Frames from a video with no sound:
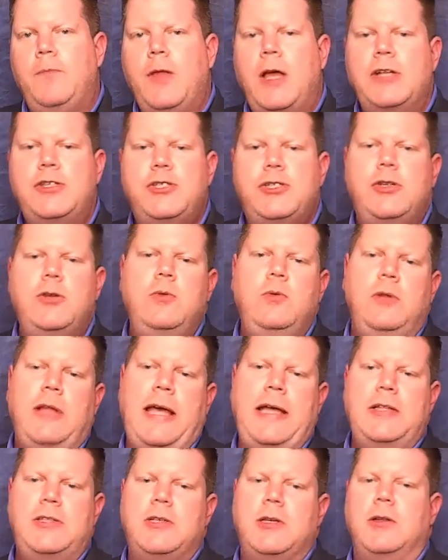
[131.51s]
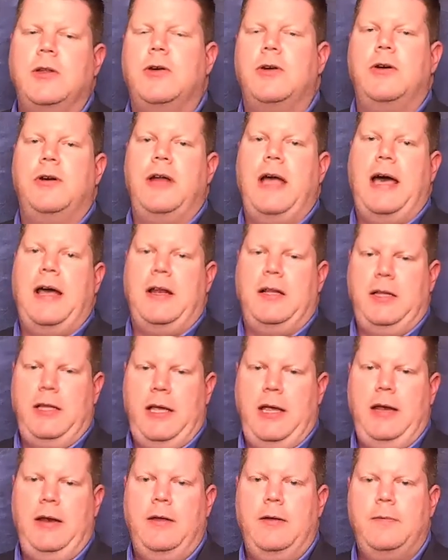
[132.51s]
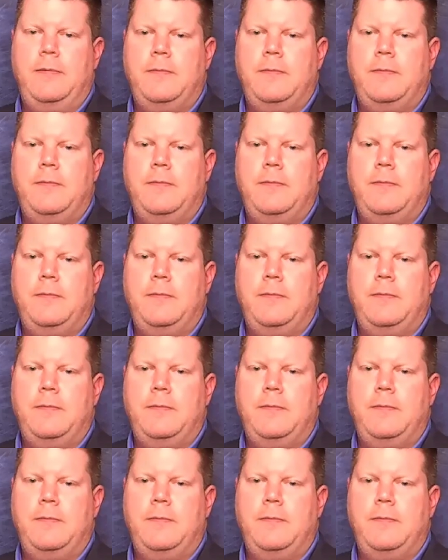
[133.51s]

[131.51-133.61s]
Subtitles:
it's too late to learn how to lead,